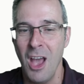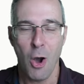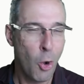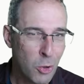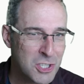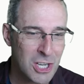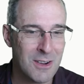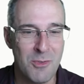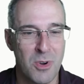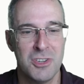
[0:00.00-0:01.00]
Also, I
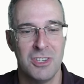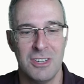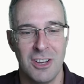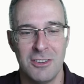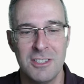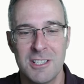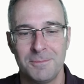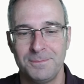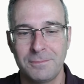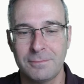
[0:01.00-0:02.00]
want you to notice
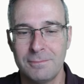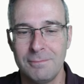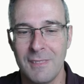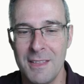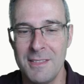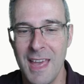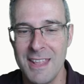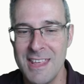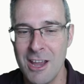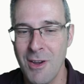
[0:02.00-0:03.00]
that
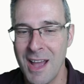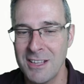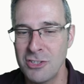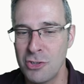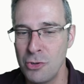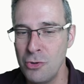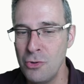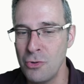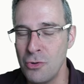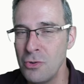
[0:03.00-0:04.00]
there are
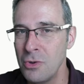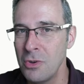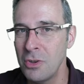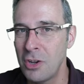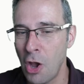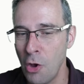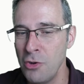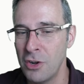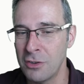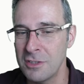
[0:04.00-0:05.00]
2
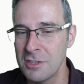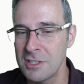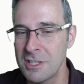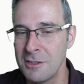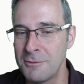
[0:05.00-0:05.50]
codons for